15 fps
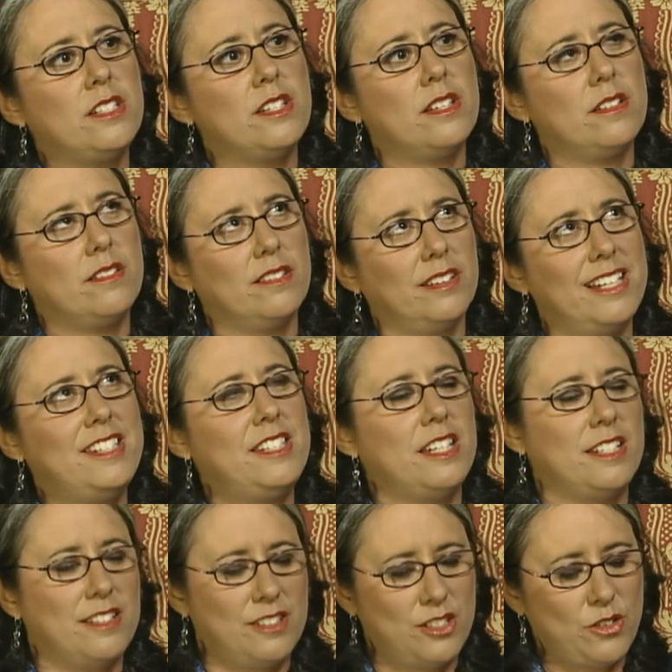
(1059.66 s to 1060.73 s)
to
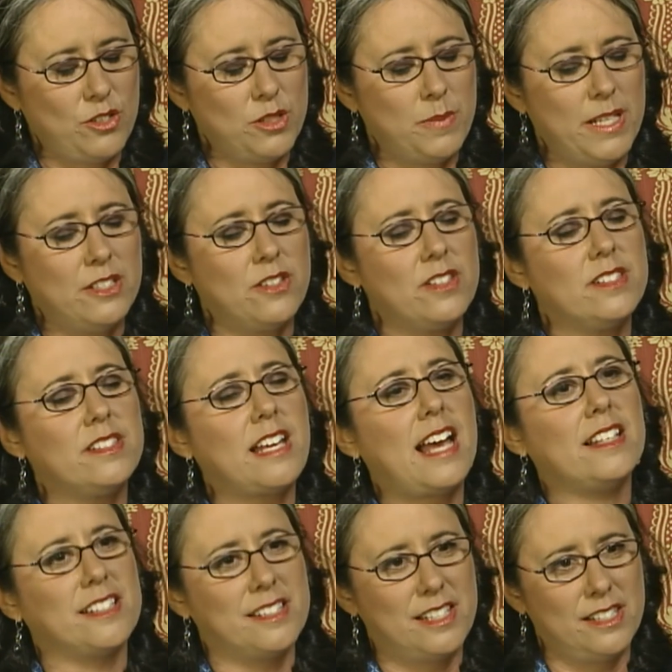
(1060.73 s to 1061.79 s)
listen, so to speak, to the
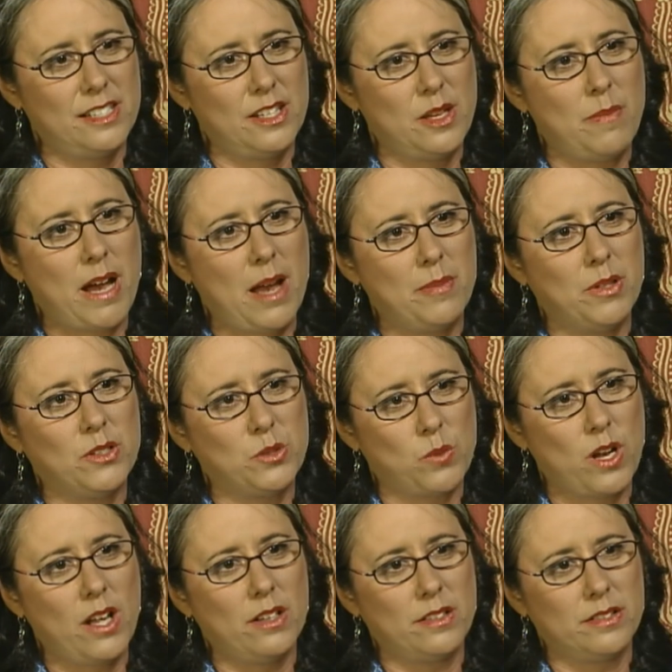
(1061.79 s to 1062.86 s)
silences in the Bible as well.